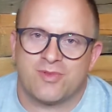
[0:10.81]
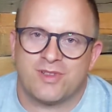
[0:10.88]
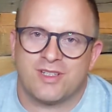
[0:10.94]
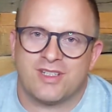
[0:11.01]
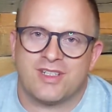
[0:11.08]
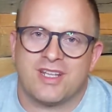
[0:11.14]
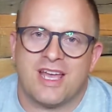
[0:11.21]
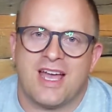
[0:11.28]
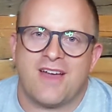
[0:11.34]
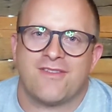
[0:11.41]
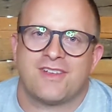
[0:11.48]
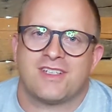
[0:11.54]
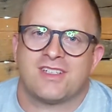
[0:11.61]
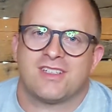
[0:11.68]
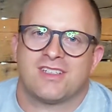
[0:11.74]
and
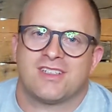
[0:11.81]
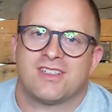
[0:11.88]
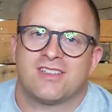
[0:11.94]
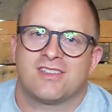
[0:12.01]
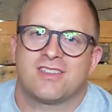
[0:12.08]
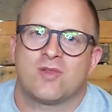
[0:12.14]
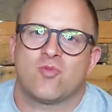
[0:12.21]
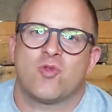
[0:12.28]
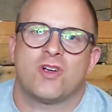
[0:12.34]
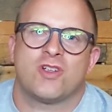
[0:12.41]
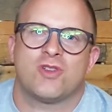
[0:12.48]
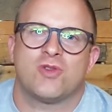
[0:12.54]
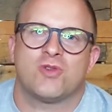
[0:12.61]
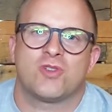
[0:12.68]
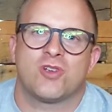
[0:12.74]
having someone
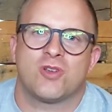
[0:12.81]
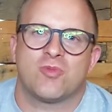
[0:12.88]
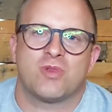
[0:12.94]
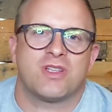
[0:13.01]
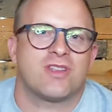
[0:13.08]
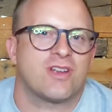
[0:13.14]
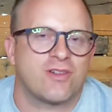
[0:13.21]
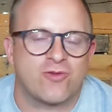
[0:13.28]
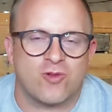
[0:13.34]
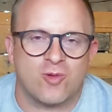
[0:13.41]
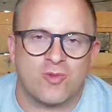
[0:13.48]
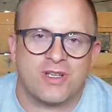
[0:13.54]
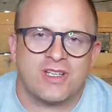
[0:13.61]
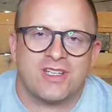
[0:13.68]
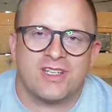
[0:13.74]
who's going to be there for
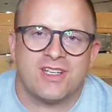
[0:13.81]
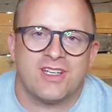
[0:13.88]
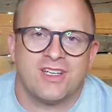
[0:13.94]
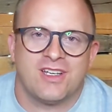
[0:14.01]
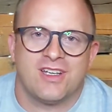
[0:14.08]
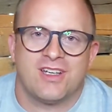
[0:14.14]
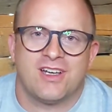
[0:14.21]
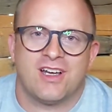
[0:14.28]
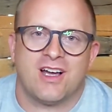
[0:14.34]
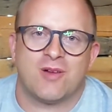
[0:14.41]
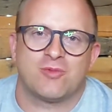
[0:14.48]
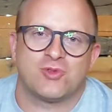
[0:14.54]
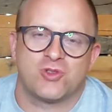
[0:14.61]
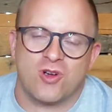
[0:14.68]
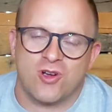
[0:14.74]
me,
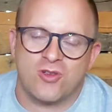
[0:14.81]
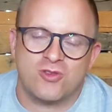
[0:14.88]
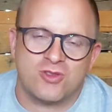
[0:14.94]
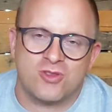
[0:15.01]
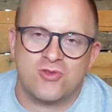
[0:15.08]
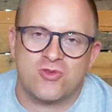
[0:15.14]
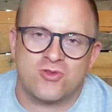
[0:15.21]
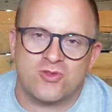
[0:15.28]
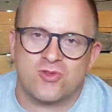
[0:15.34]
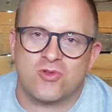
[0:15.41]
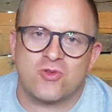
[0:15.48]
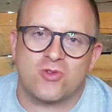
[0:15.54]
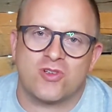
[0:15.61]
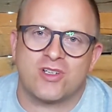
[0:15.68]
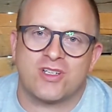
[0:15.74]
I'm drawn to the
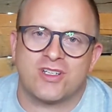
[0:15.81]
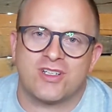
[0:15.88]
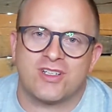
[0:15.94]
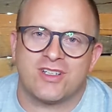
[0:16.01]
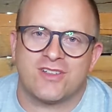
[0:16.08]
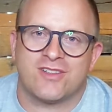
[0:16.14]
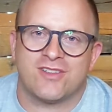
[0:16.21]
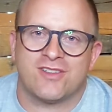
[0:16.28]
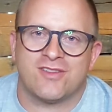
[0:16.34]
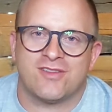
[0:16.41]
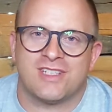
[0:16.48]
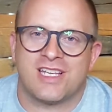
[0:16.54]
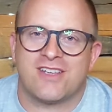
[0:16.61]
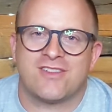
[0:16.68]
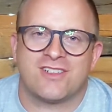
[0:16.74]
story of
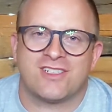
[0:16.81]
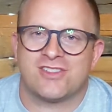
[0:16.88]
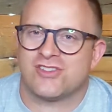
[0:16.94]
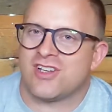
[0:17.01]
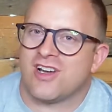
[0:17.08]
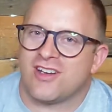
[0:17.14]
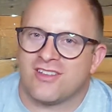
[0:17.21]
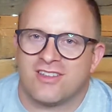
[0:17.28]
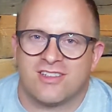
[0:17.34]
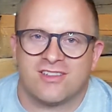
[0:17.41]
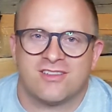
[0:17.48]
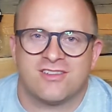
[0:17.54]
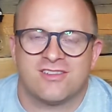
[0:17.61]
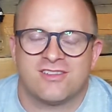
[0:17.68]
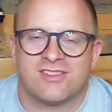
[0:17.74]
David and Jonathan.
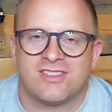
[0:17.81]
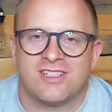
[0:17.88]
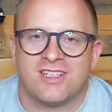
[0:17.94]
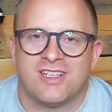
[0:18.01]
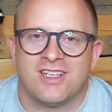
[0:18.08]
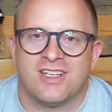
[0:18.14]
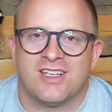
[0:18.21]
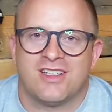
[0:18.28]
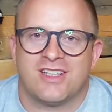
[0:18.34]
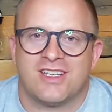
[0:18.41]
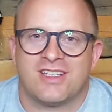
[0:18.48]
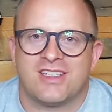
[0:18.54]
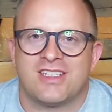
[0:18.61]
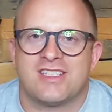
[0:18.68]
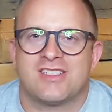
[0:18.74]

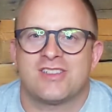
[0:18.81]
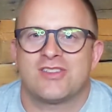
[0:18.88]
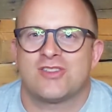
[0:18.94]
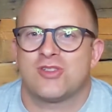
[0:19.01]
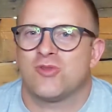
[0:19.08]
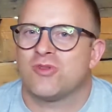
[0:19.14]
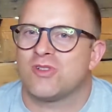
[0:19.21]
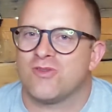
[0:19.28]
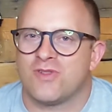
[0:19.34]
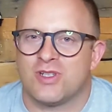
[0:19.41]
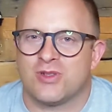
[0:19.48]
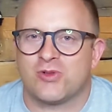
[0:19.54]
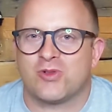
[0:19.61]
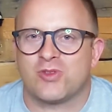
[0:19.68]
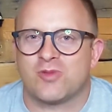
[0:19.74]
These two
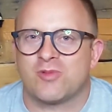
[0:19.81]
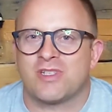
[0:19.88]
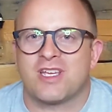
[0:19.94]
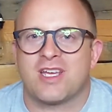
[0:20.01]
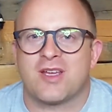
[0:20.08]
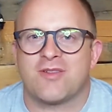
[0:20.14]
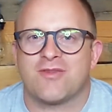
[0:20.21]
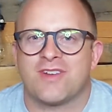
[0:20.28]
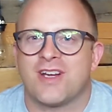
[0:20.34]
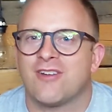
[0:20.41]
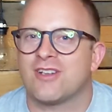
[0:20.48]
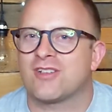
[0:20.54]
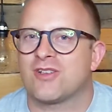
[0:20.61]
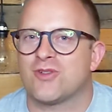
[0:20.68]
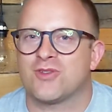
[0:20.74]
individuals became
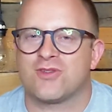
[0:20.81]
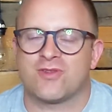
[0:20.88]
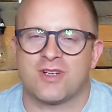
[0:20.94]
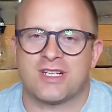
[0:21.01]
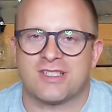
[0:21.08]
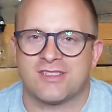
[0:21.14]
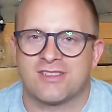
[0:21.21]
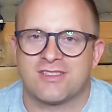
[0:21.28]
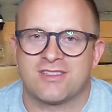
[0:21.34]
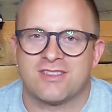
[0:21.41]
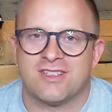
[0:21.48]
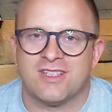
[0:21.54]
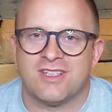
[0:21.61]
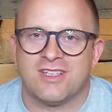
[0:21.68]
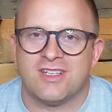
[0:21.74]
very close friends.
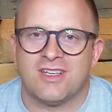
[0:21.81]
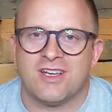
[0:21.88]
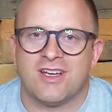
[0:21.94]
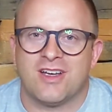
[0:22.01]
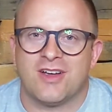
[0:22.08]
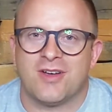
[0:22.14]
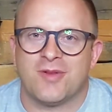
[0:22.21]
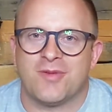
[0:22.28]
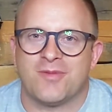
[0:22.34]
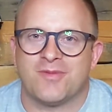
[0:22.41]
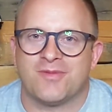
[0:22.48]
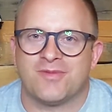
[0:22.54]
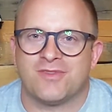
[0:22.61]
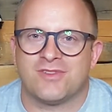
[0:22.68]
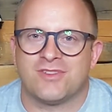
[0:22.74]

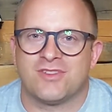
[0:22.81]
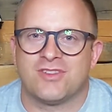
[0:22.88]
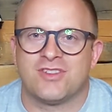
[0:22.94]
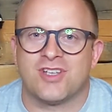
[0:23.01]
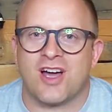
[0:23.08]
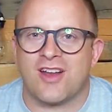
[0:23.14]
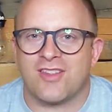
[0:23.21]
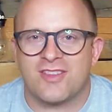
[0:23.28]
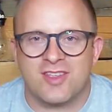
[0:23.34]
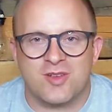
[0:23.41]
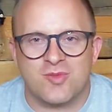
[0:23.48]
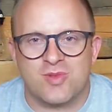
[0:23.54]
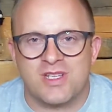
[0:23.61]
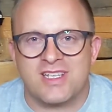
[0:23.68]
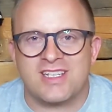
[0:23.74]

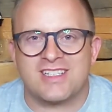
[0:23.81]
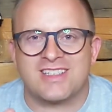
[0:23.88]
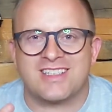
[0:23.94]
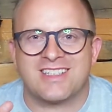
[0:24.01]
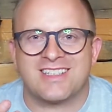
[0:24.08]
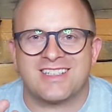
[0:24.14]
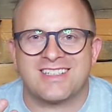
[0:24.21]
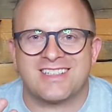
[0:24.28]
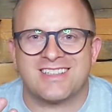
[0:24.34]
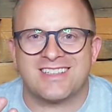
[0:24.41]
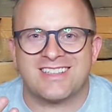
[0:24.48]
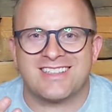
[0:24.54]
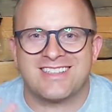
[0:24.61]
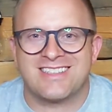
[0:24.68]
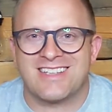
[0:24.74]
Jonathan being
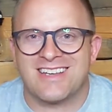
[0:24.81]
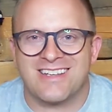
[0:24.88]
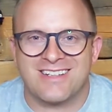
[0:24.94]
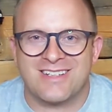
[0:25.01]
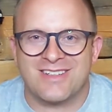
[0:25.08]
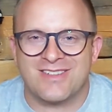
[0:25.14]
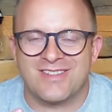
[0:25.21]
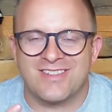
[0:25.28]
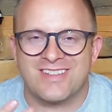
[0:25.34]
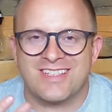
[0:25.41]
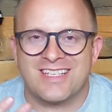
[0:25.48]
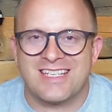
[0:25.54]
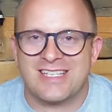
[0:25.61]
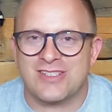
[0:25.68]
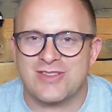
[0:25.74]
the son of
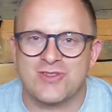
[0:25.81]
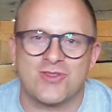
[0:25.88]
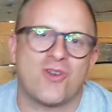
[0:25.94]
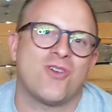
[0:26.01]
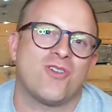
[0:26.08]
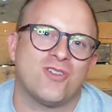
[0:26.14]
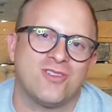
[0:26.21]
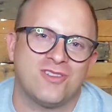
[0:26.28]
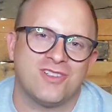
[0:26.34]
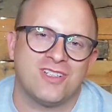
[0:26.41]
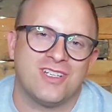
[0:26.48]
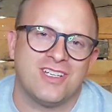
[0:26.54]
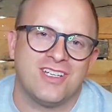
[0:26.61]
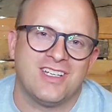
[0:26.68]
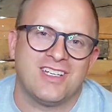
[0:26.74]
King Saul,
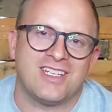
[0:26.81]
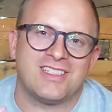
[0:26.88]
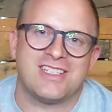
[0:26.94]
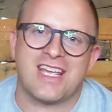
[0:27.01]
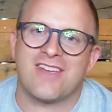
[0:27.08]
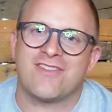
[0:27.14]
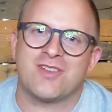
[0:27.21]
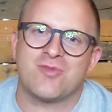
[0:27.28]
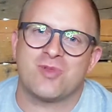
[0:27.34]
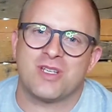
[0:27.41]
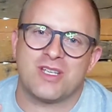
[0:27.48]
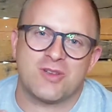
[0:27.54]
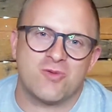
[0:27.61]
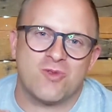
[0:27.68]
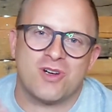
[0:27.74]
and David
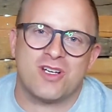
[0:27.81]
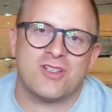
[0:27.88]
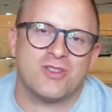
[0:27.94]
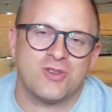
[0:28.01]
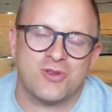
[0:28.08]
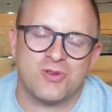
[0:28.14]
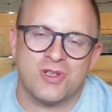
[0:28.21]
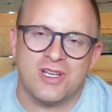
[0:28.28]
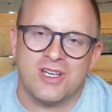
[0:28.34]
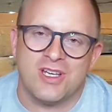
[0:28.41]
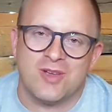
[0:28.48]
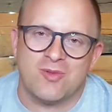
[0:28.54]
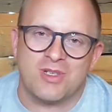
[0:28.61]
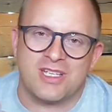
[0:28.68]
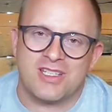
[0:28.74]
being one
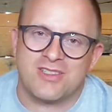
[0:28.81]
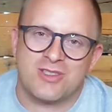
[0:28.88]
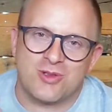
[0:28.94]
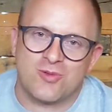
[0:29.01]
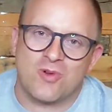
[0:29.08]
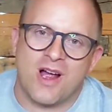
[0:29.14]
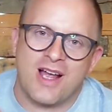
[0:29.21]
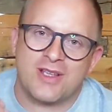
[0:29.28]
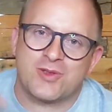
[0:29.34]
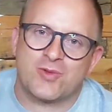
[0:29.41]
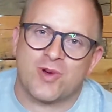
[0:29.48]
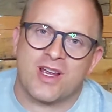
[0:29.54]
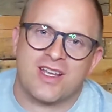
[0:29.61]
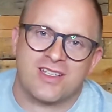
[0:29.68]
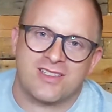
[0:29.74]
who begins to rise
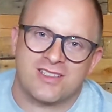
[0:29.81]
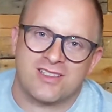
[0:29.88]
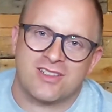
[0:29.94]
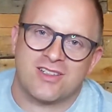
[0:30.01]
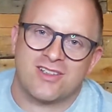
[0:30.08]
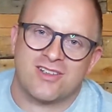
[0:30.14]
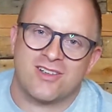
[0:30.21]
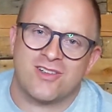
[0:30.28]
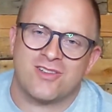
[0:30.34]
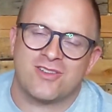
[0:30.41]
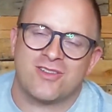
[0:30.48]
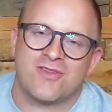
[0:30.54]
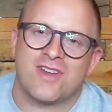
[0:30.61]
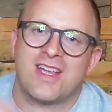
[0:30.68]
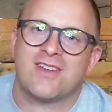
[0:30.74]
ranks and
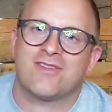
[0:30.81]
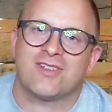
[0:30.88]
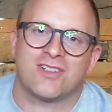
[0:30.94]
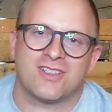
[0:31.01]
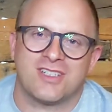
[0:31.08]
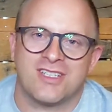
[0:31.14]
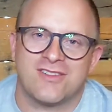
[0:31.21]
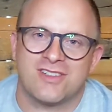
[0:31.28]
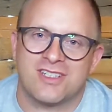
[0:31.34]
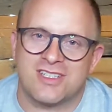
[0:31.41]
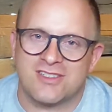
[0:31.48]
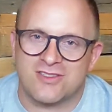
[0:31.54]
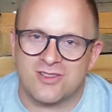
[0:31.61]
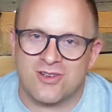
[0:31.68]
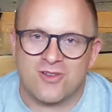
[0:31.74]
earns favor even
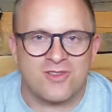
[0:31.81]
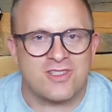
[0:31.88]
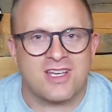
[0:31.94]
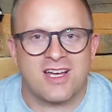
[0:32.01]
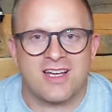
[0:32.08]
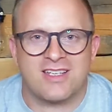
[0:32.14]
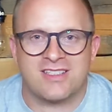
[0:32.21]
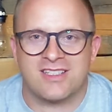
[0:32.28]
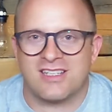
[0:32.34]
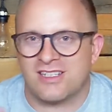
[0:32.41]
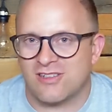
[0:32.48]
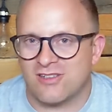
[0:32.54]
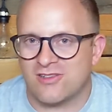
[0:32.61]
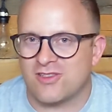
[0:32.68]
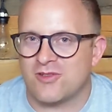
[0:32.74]
in Saul's eyes
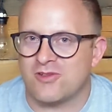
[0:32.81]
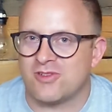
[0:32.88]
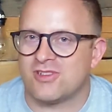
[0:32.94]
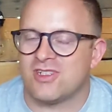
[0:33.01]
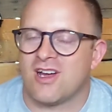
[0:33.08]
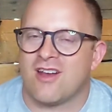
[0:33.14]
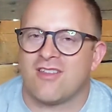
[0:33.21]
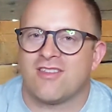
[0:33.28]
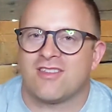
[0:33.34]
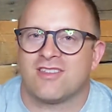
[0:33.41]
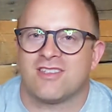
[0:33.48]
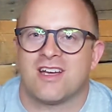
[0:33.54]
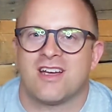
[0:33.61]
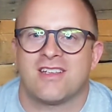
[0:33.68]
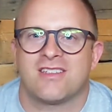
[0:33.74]
and also in Jonathan's
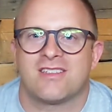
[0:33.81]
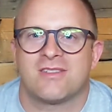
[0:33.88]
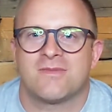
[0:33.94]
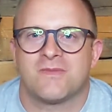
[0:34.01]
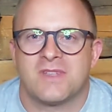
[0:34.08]
eyes.